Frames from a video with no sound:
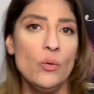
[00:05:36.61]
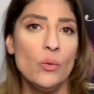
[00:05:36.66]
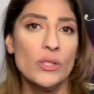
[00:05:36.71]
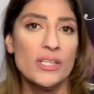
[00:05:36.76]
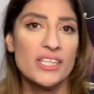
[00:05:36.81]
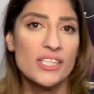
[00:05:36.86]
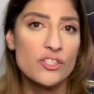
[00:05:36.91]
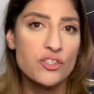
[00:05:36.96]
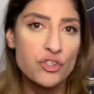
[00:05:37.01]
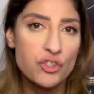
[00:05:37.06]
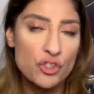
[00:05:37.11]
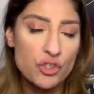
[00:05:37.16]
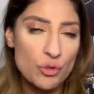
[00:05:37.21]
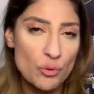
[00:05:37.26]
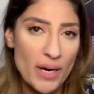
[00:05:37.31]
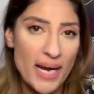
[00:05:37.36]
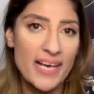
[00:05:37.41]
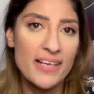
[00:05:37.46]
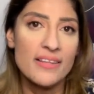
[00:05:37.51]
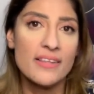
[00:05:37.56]
with the
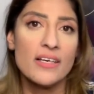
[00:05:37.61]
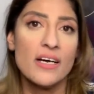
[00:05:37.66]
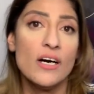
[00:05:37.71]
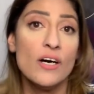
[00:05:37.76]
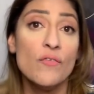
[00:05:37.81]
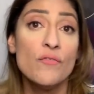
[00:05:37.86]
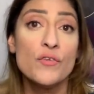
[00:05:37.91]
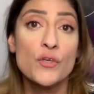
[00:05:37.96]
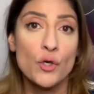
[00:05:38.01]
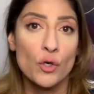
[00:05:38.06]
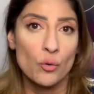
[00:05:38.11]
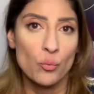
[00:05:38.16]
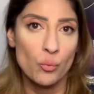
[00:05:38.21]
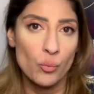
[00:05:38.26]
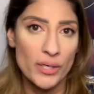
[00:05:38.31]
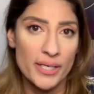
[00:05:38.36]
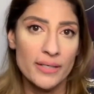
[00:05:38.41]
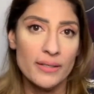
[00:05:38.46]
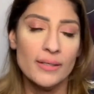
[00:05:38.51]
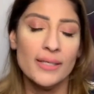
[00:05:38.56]
strength of your
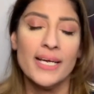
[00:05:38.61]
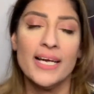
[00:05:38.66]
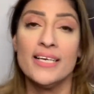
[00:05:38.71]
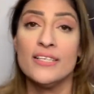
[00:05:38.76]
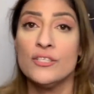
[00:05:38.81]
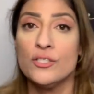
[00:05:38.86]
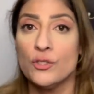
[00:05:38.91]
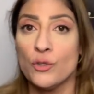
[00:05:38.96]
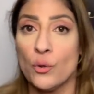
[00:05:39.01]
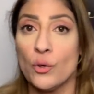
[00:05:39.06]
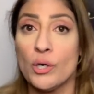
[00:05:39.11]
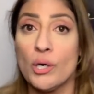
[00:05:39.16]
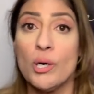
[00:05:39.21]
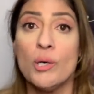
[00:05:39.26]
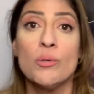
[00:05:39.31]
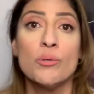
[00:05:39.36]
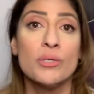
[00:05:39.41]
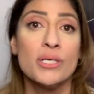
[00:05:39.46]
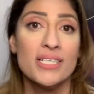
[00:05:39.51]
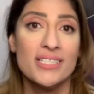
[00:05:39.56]
will and your
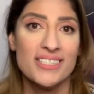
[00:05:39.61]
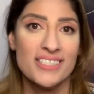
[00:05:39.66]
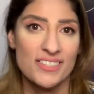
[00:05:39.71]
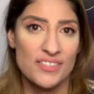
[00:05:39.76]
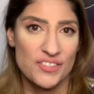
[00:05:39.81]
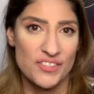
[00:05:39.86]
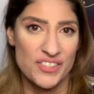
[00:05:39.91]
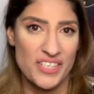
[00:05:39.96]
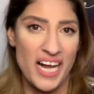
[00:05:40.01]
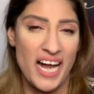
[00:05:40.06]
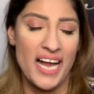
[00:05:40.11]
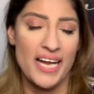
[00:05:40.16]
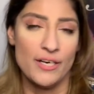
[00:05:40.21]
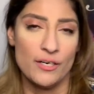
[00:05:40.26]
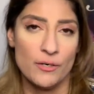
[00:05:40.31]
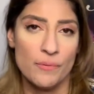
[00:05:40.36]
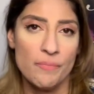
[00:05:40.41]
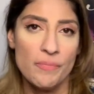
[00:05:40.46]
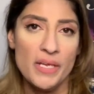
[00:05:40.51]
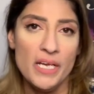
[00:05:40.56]
own
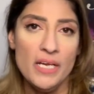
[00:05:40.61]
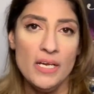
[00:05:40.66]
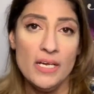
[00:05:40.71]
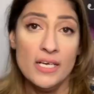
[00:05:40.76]
desire.